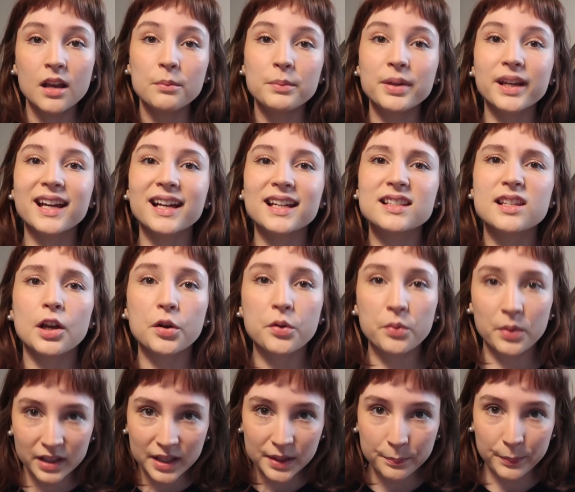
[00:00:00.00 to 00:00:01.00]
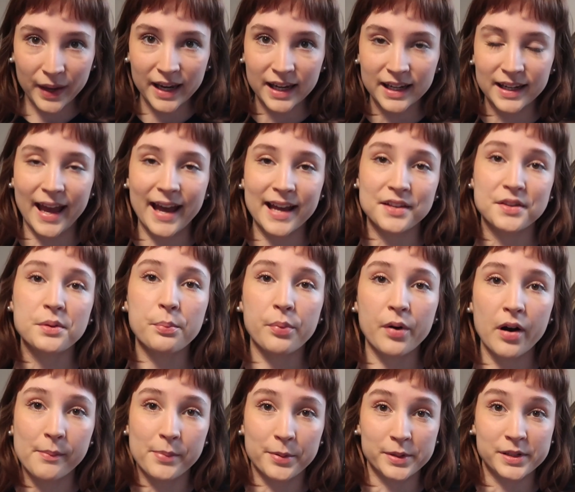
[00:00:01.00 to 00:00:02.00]
because acrylic paint has the
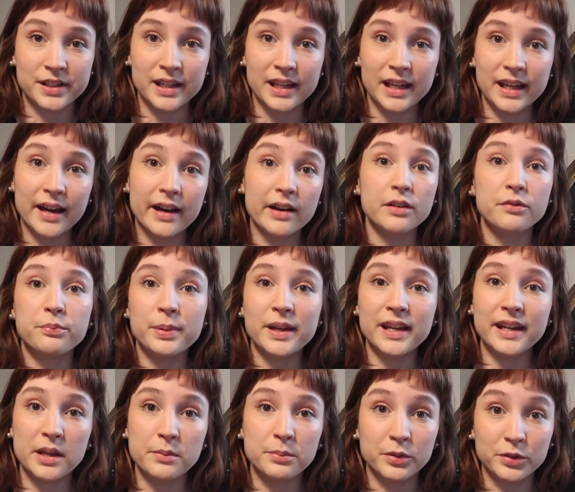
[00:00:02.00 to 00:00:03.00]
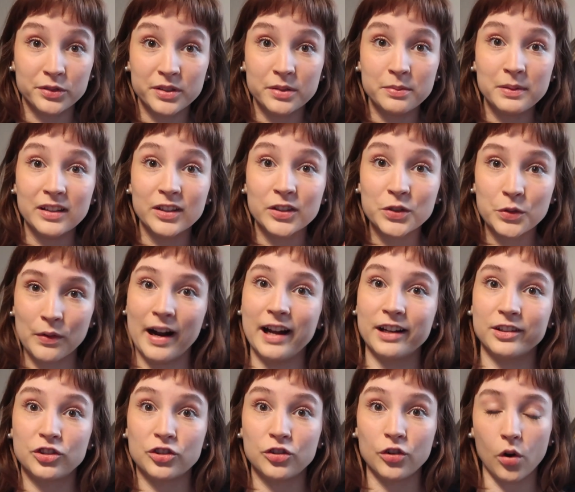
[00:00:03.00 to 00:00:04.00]
property of being able to be
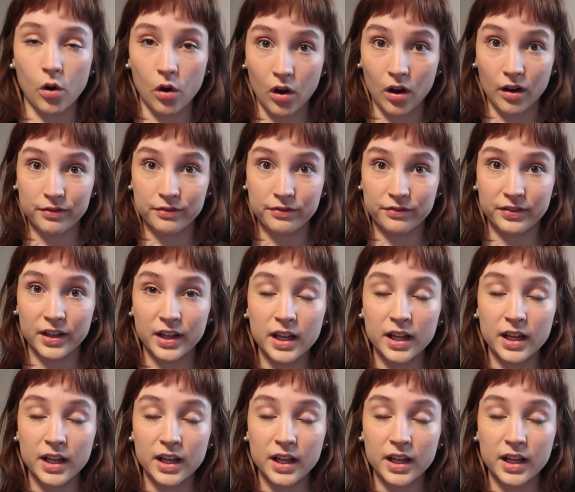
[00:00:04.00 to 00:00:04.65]
scratched off.